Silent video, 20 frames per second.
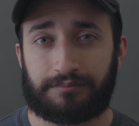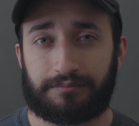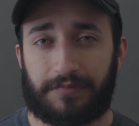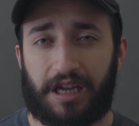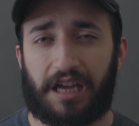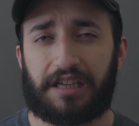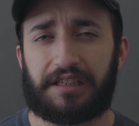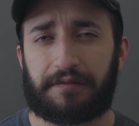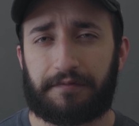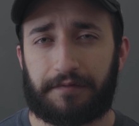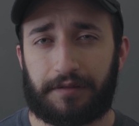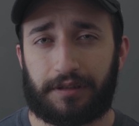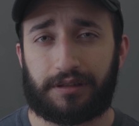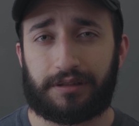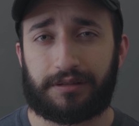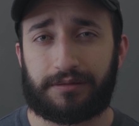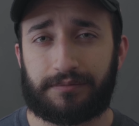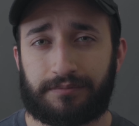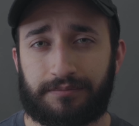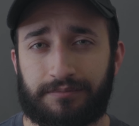How you
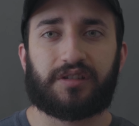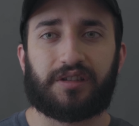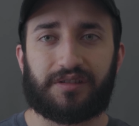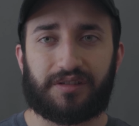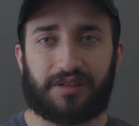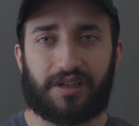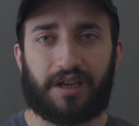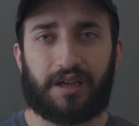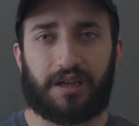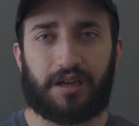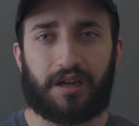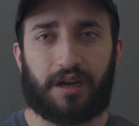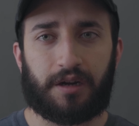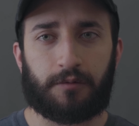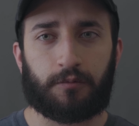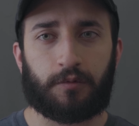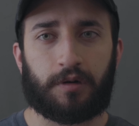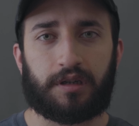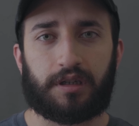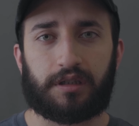feeling? Today I
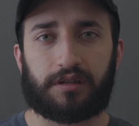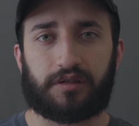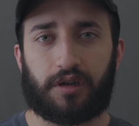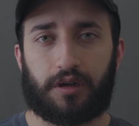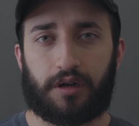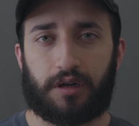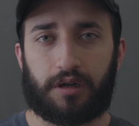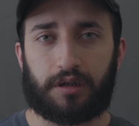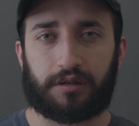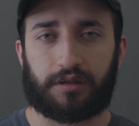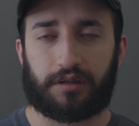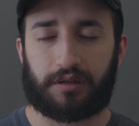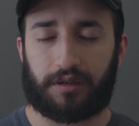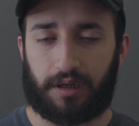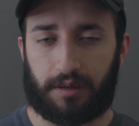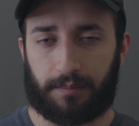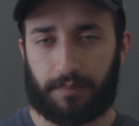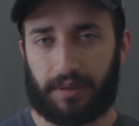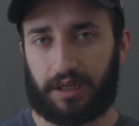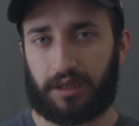want to talk
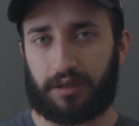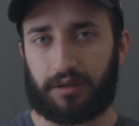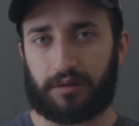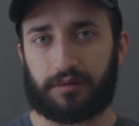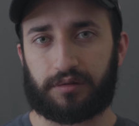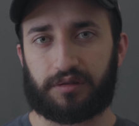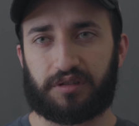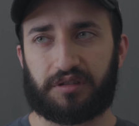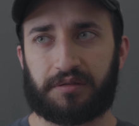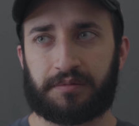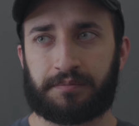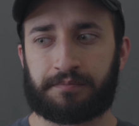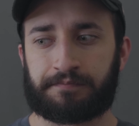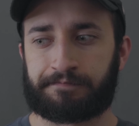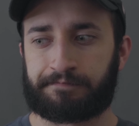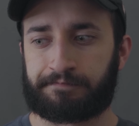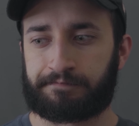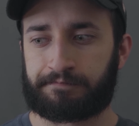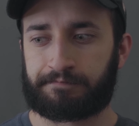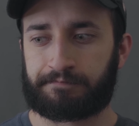about
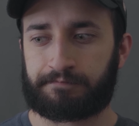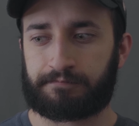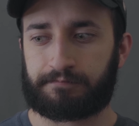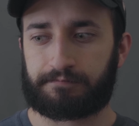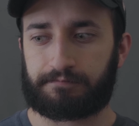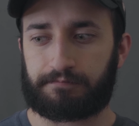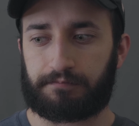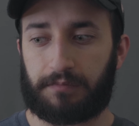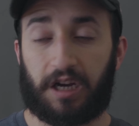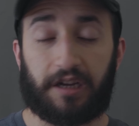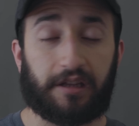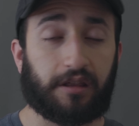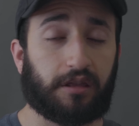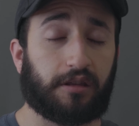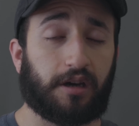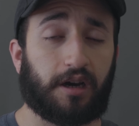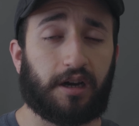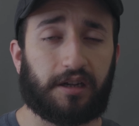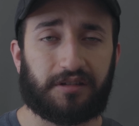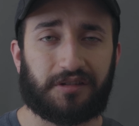my
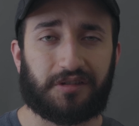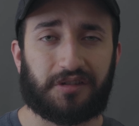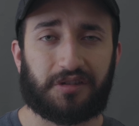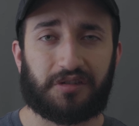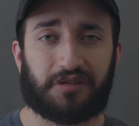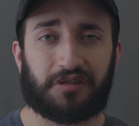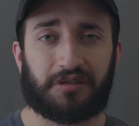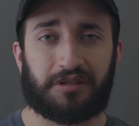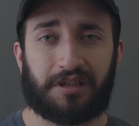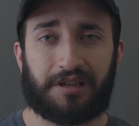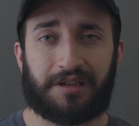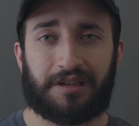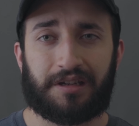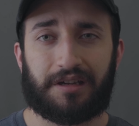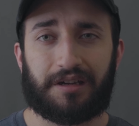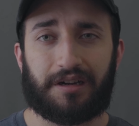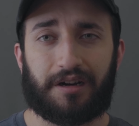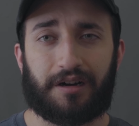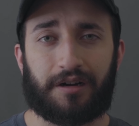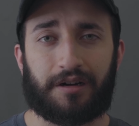thoughts
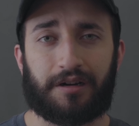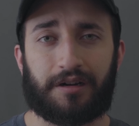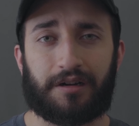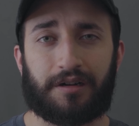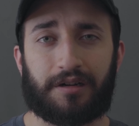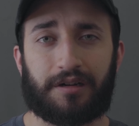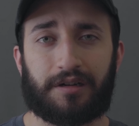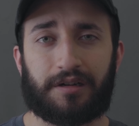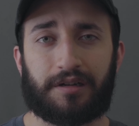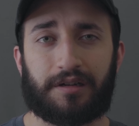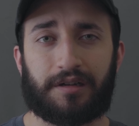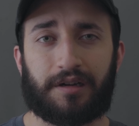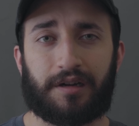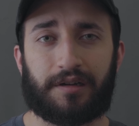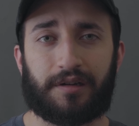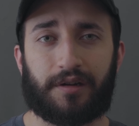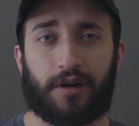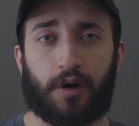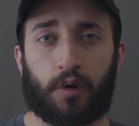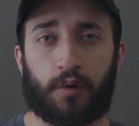
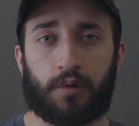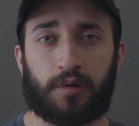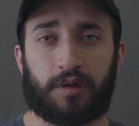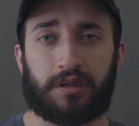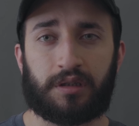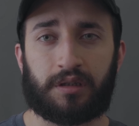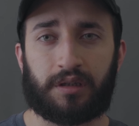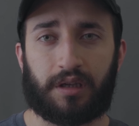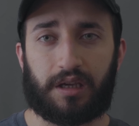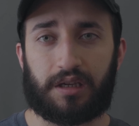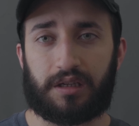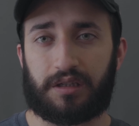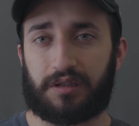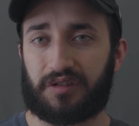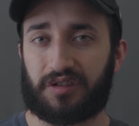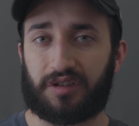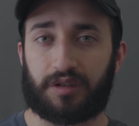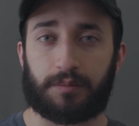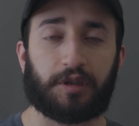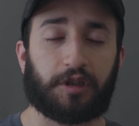on owning a
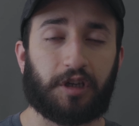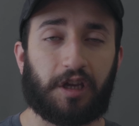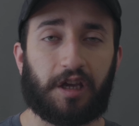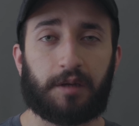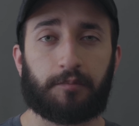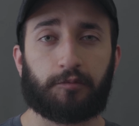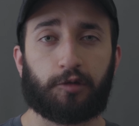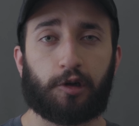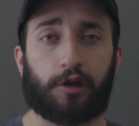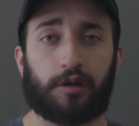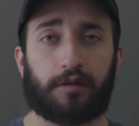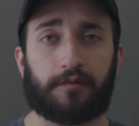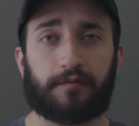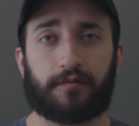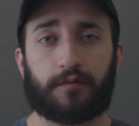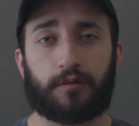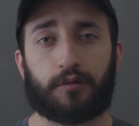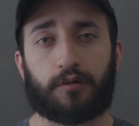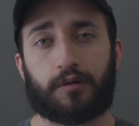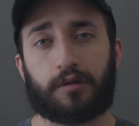cinema camera
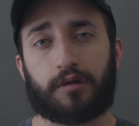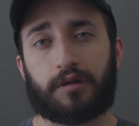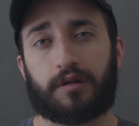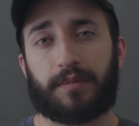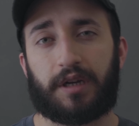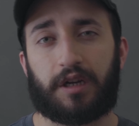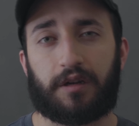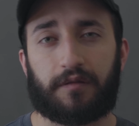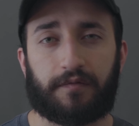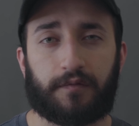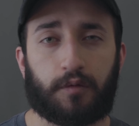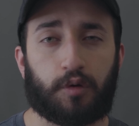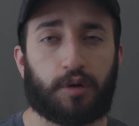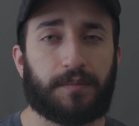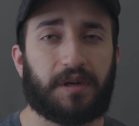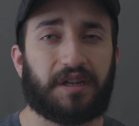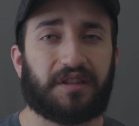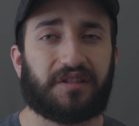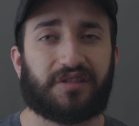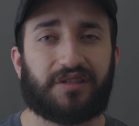for about 4
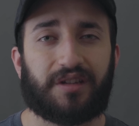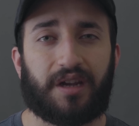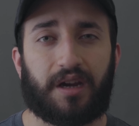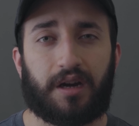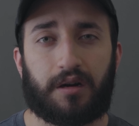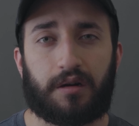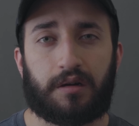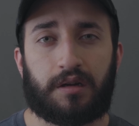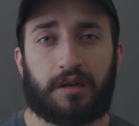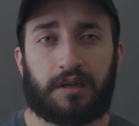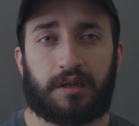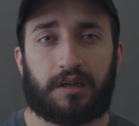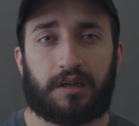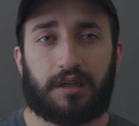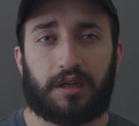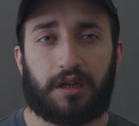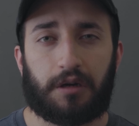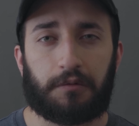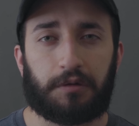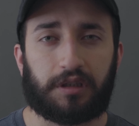months now.
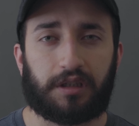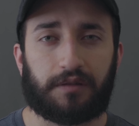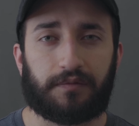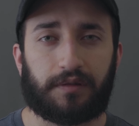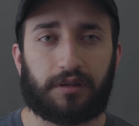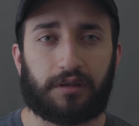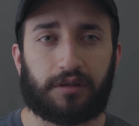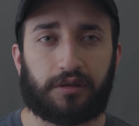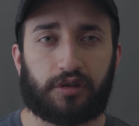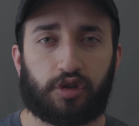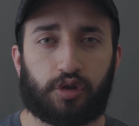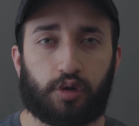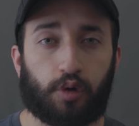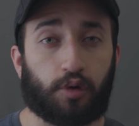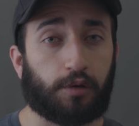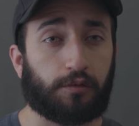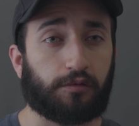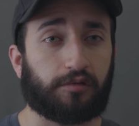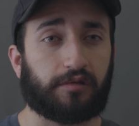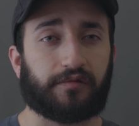I want to give a
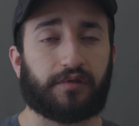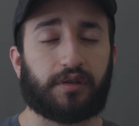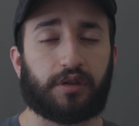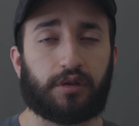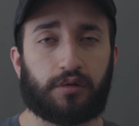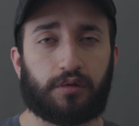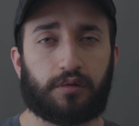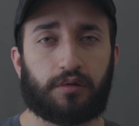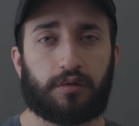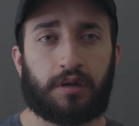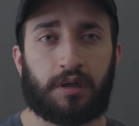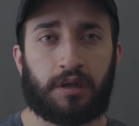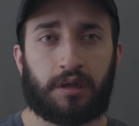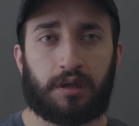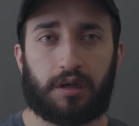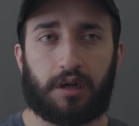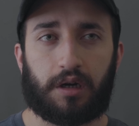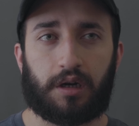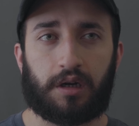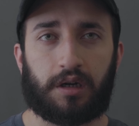short review
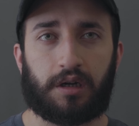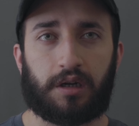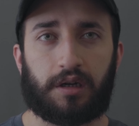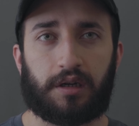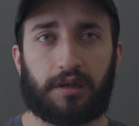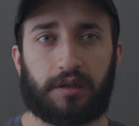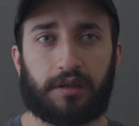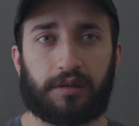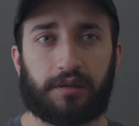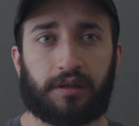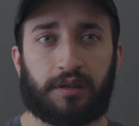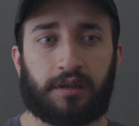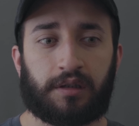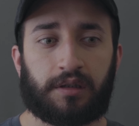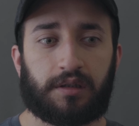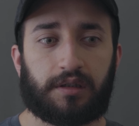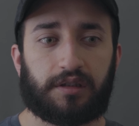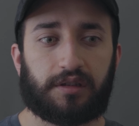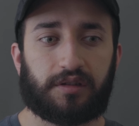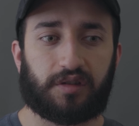on
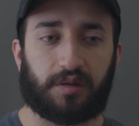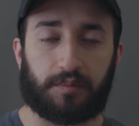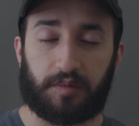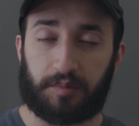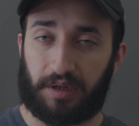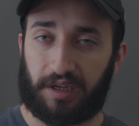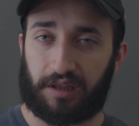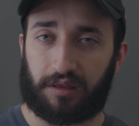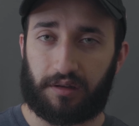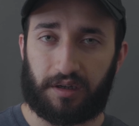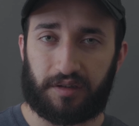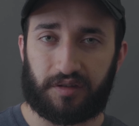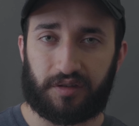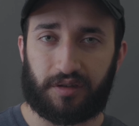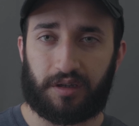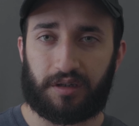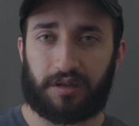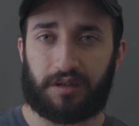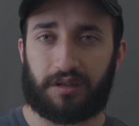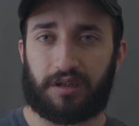some of my thoughts
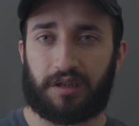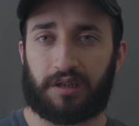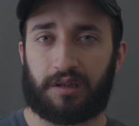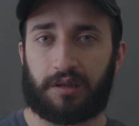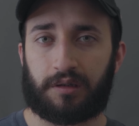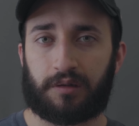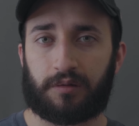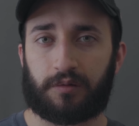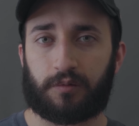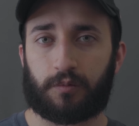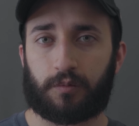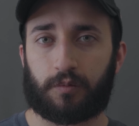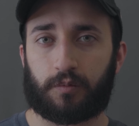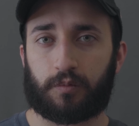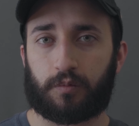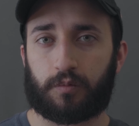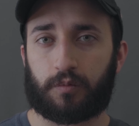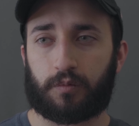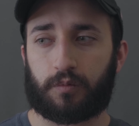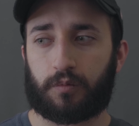on it
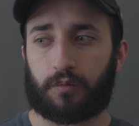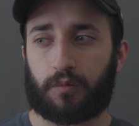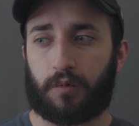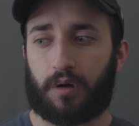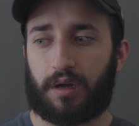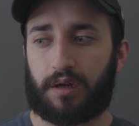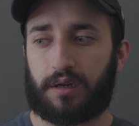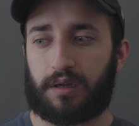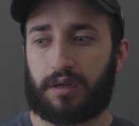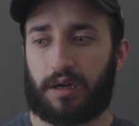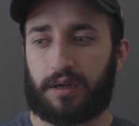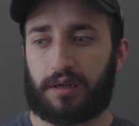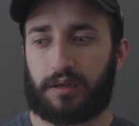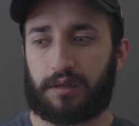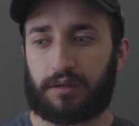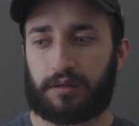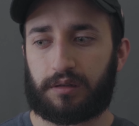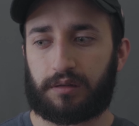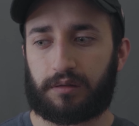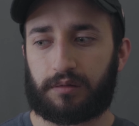and why
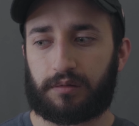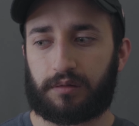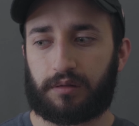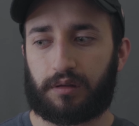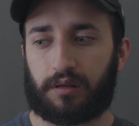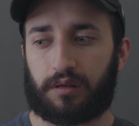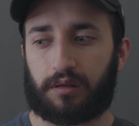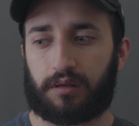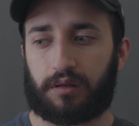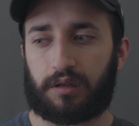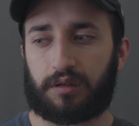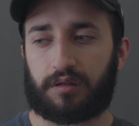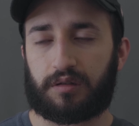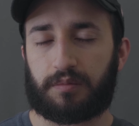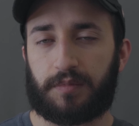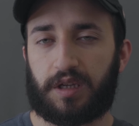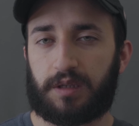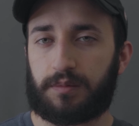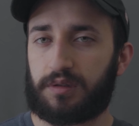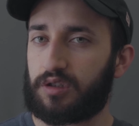I
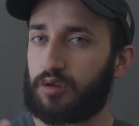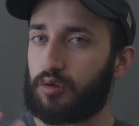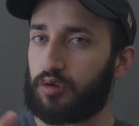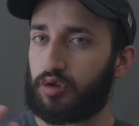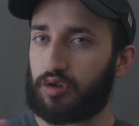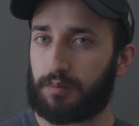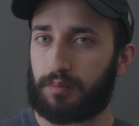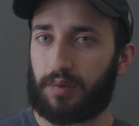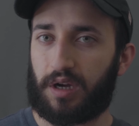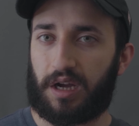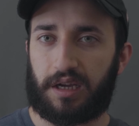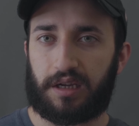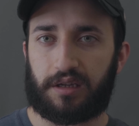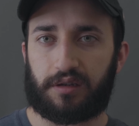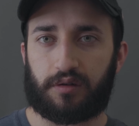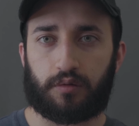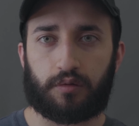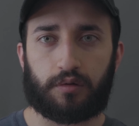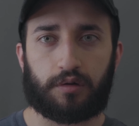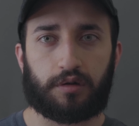think maybe you should buy
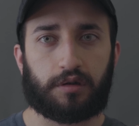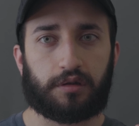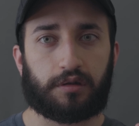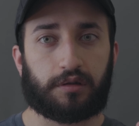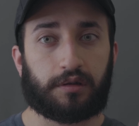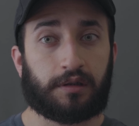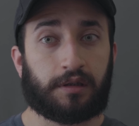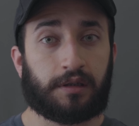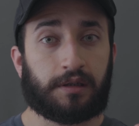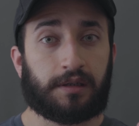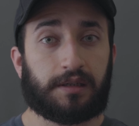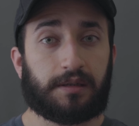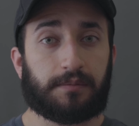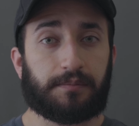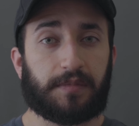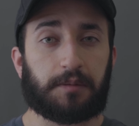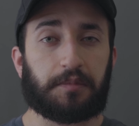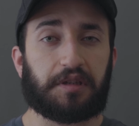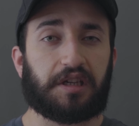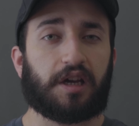it, or
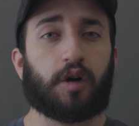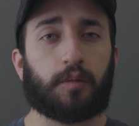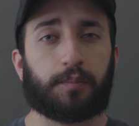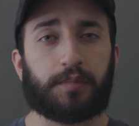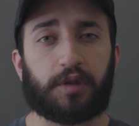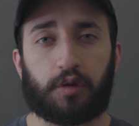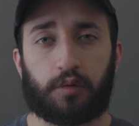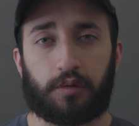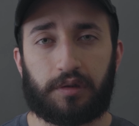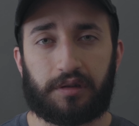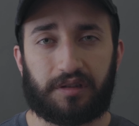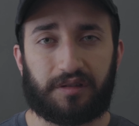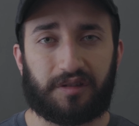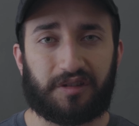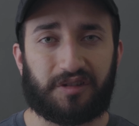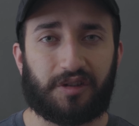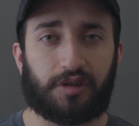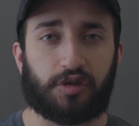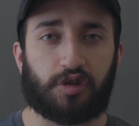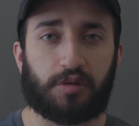maybe help you in the
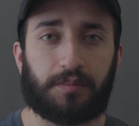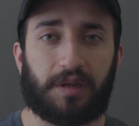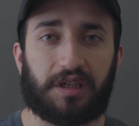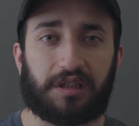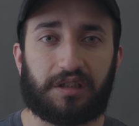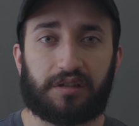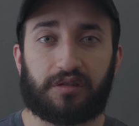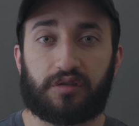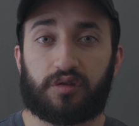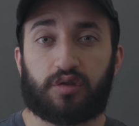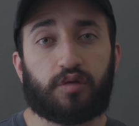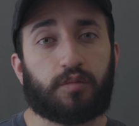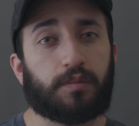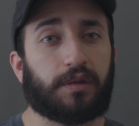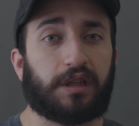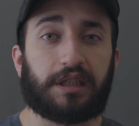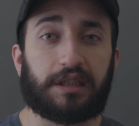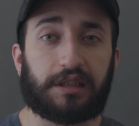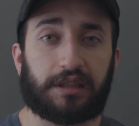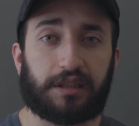decision making to
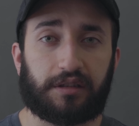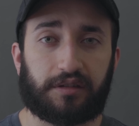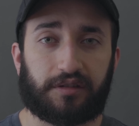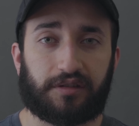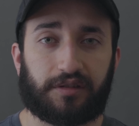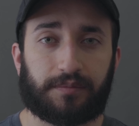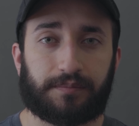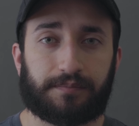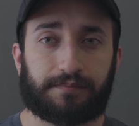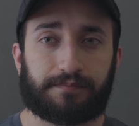buying it.